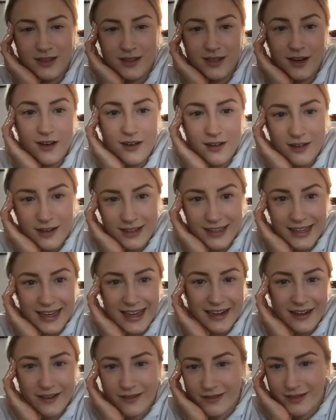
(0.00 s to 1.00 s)
Thai
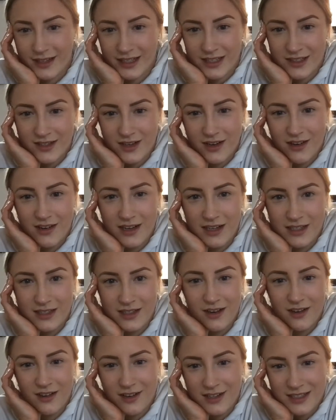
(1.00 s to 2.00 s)

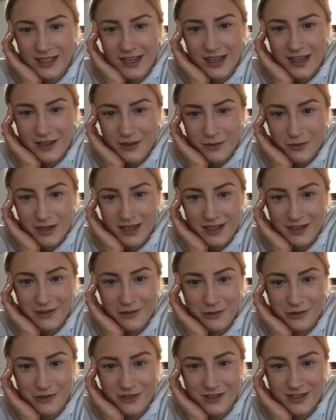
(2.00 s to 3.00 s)
takeaway,
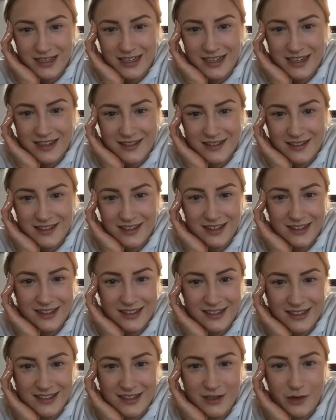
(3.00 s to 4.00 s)
or just anything
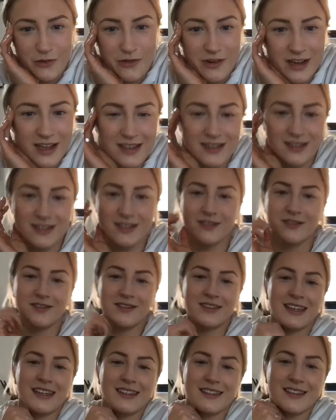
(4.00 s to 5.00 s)

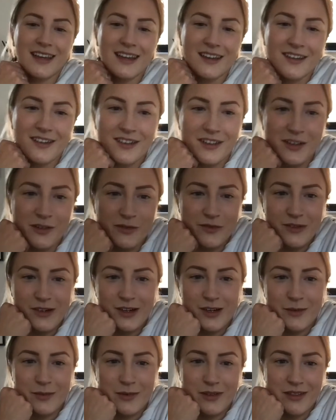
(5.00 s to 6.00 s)
Oriental. That kind of
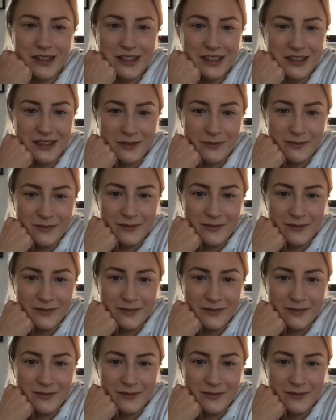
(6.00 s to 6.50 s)
vibe, I think.